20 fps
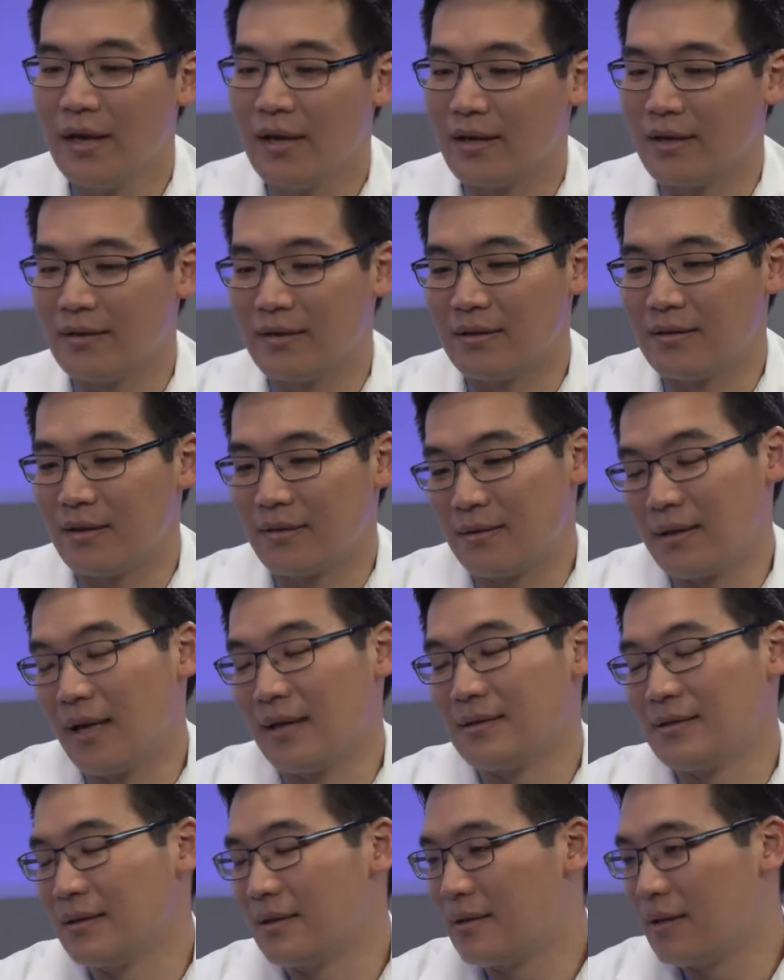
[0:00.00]
And I think that
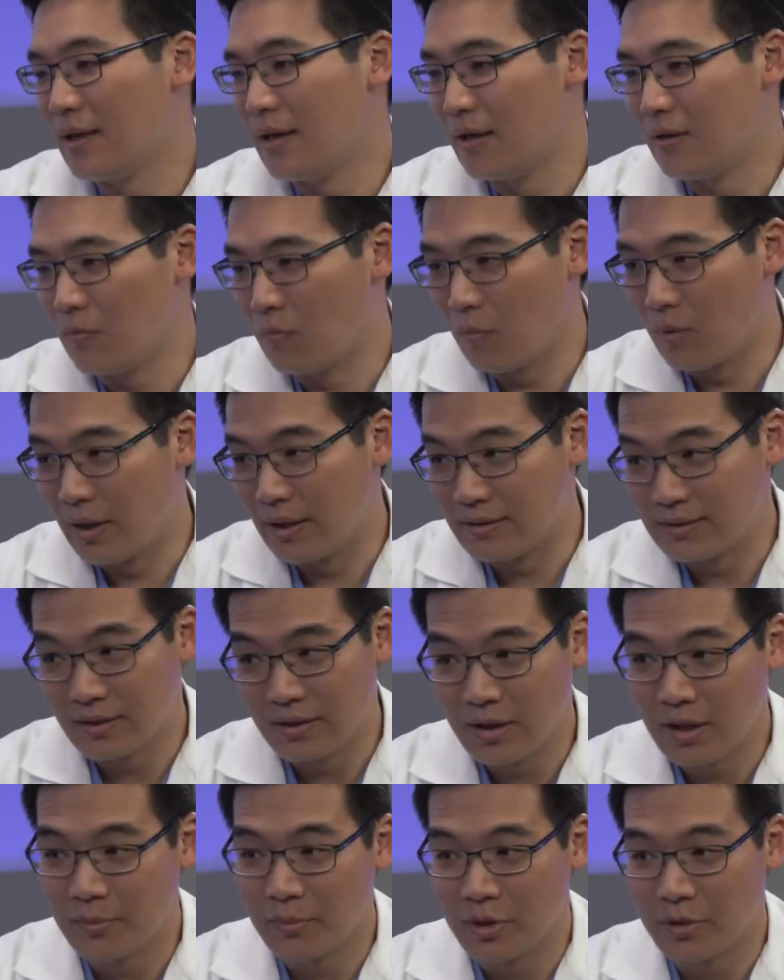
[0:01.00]
that's, again, why it's
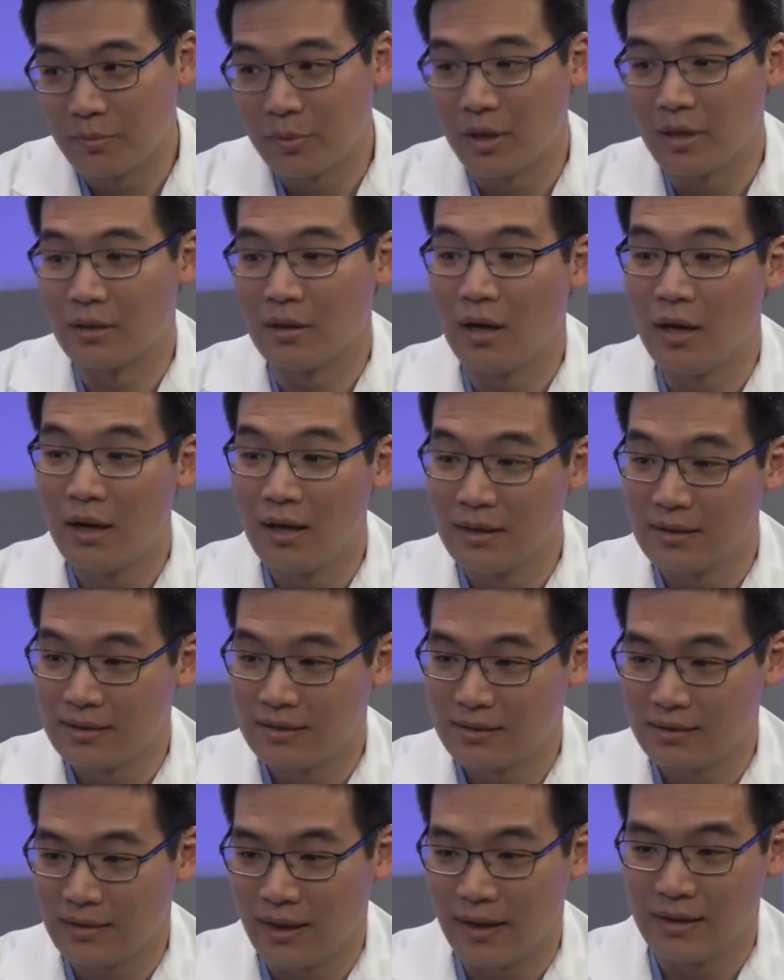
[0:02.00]
incumbent upon
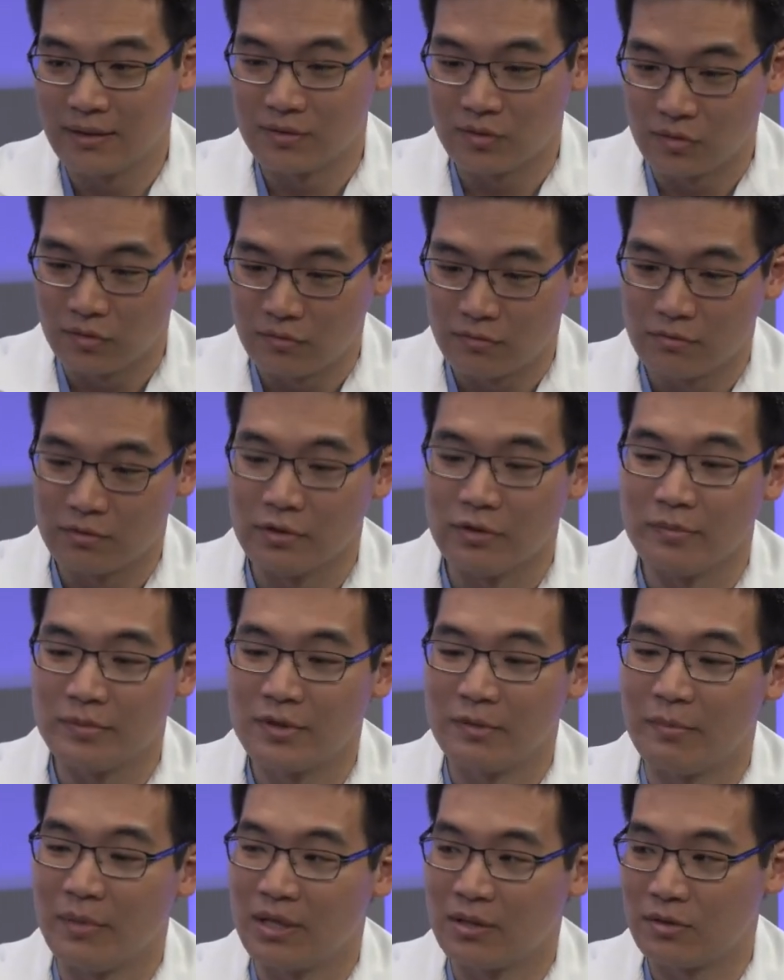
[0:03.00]
us as a group
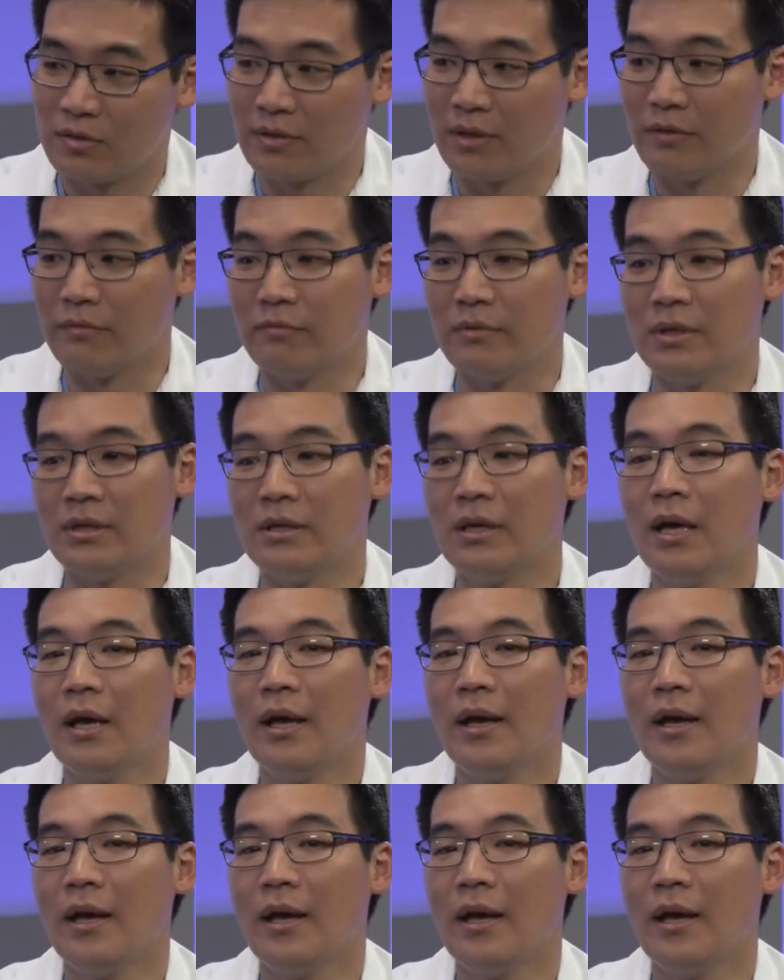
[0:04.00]
to make sure that we